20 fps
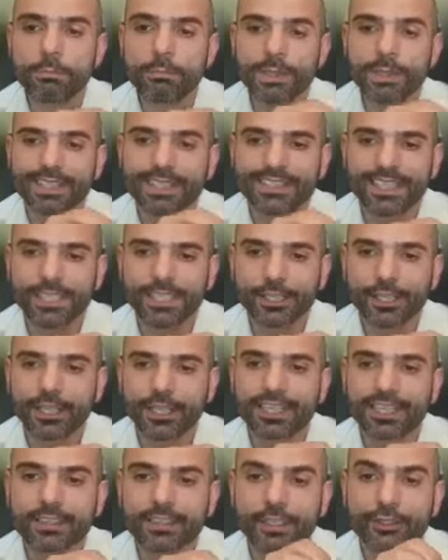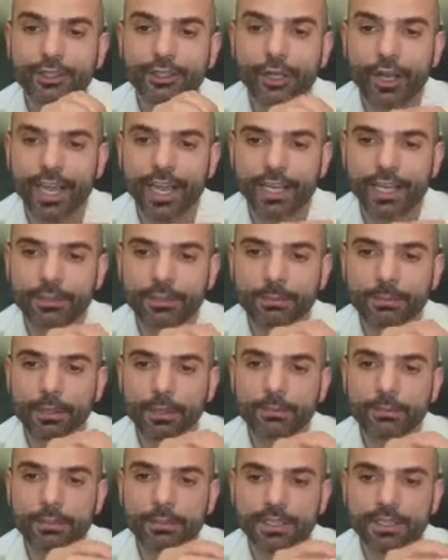particularly in the
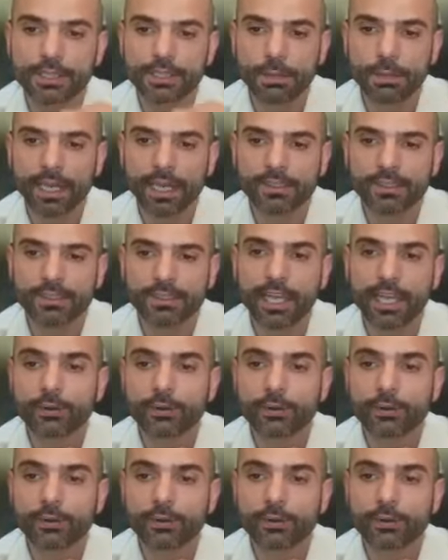Johannesburg municipality.